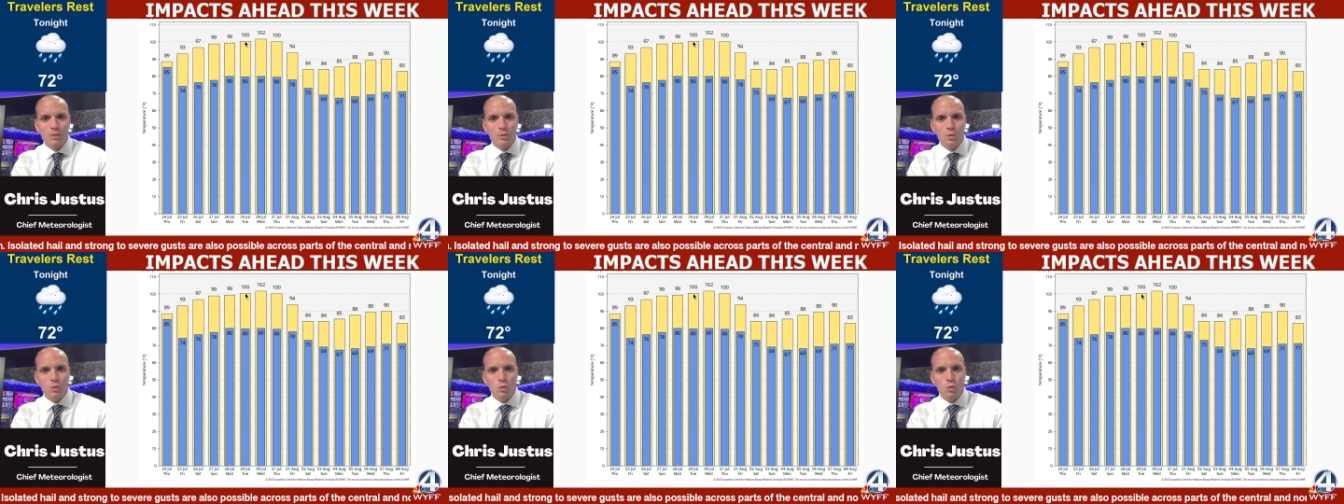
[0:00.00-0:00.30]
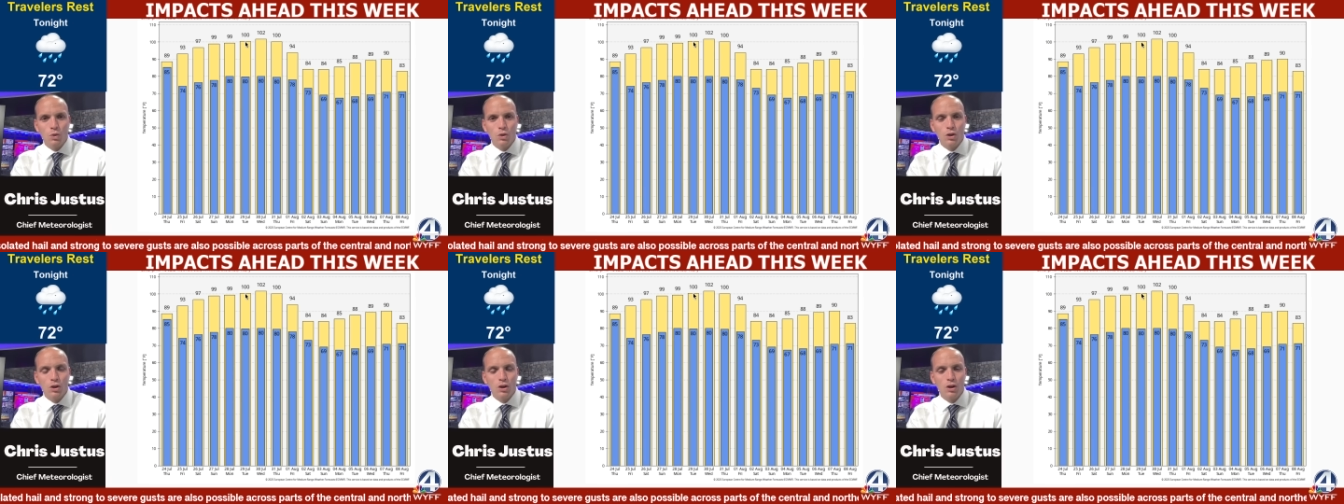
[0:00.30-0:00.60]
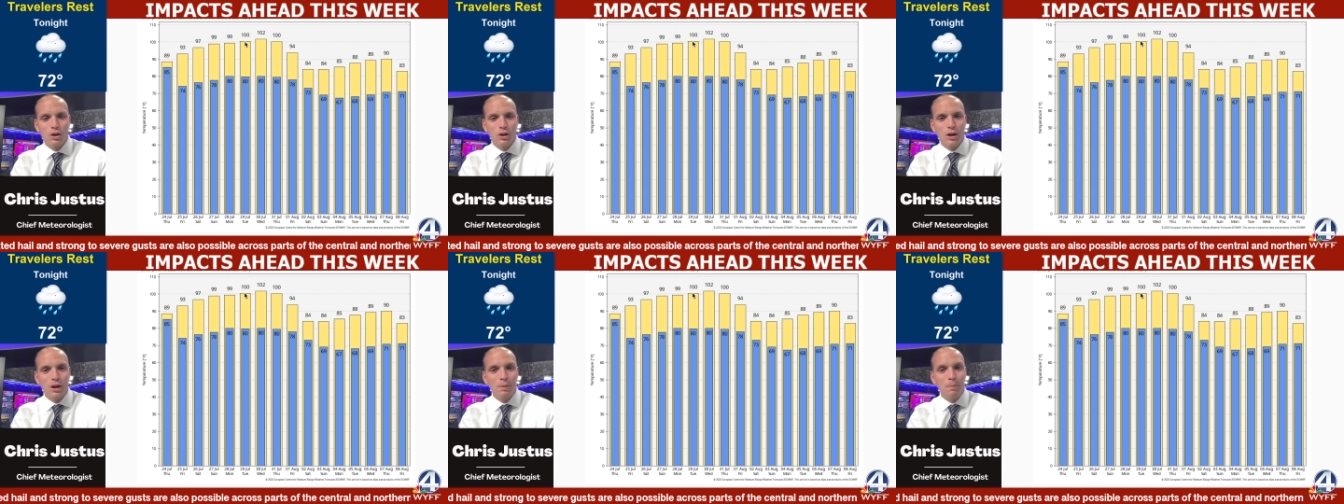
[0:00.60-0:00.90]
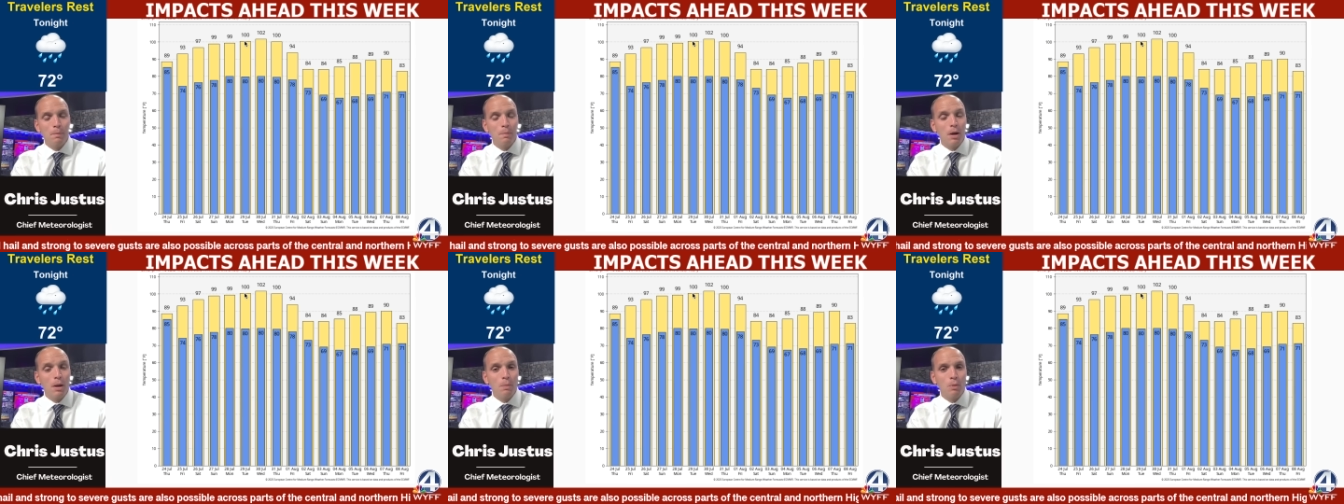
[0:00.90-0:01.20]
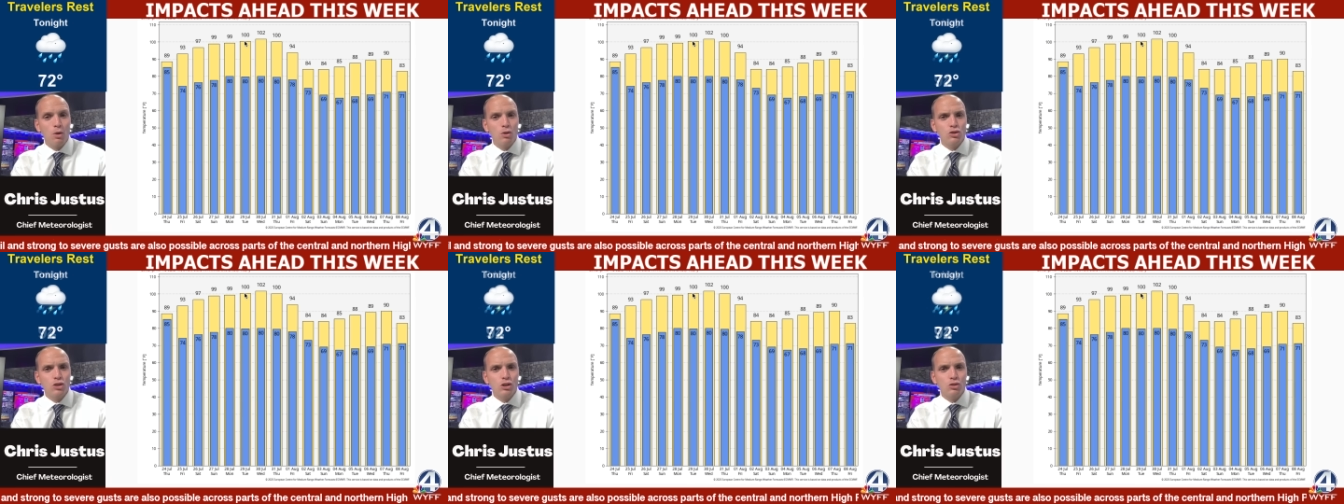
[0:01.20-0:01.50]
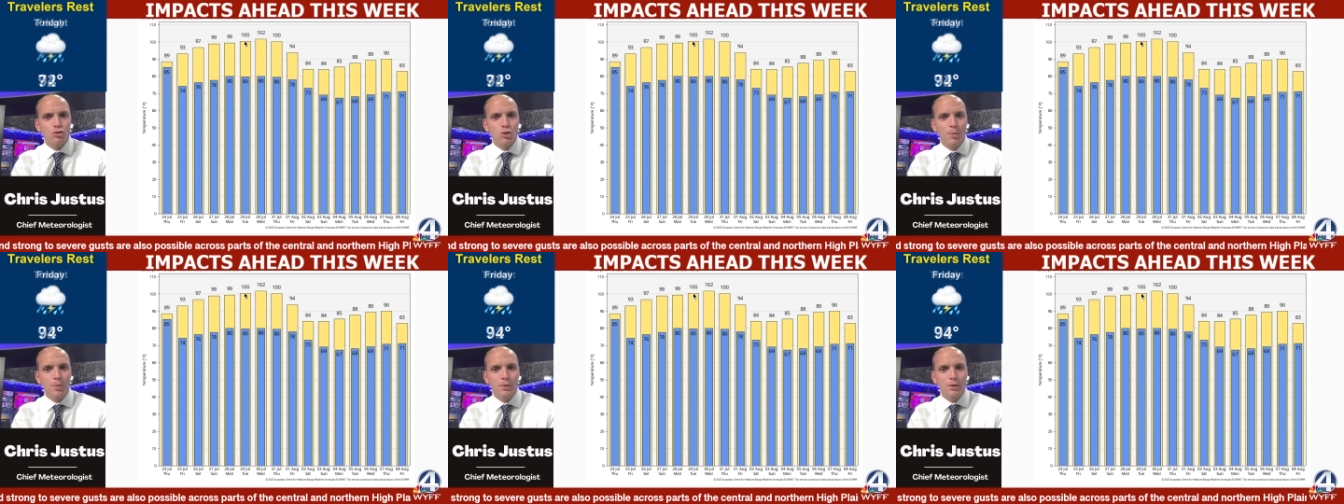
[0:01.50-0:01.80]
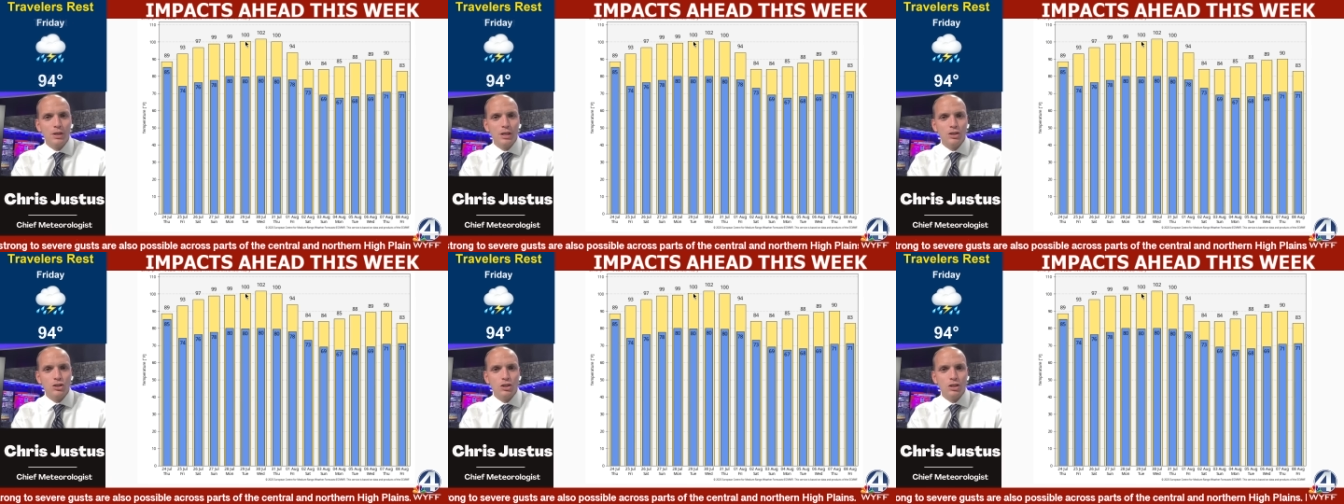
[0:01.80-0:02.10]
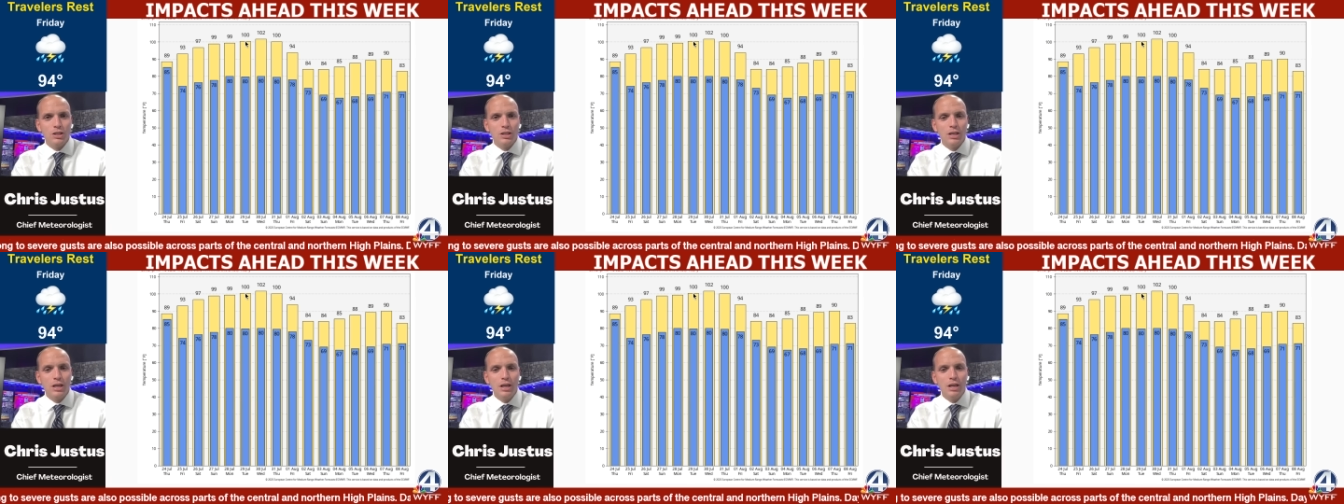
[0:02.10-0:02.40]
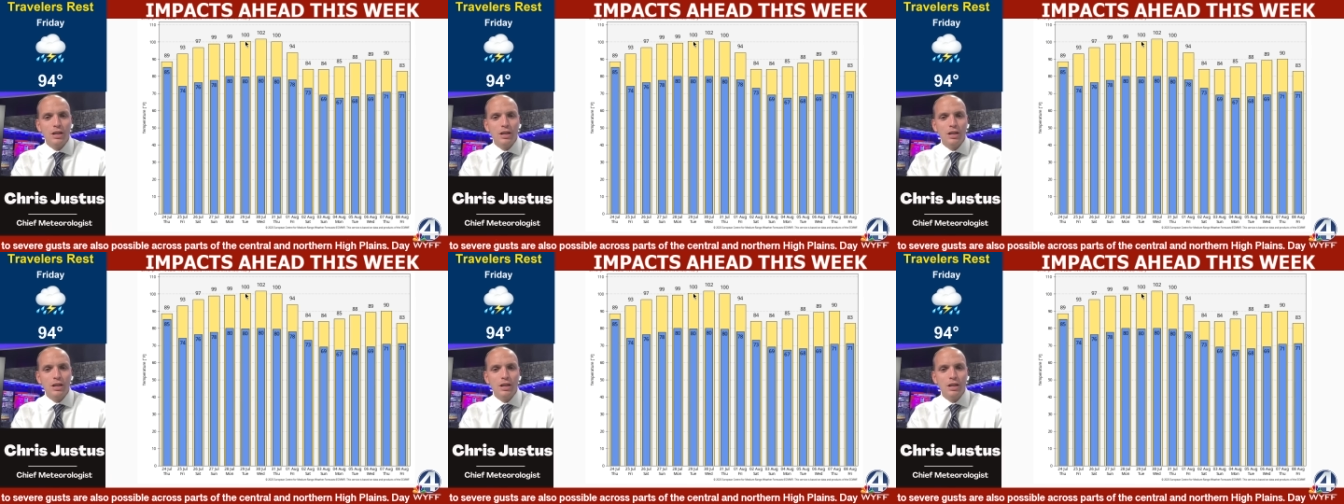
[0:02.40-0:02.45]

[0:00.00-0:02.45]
we're approaching triple digits.